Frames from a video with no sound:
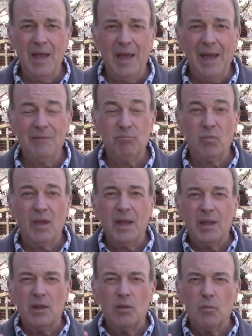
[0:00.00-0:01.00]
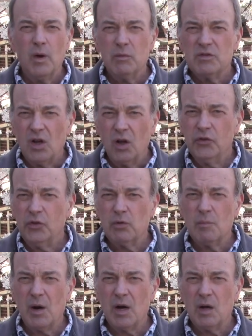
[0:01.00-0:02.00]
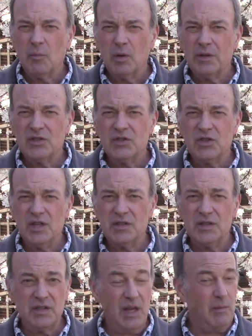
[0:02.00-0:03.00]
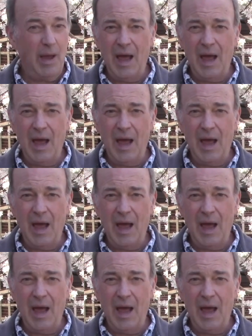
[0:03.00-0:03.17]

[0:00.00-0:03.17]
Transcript: And what was also remarkable is Jesus said,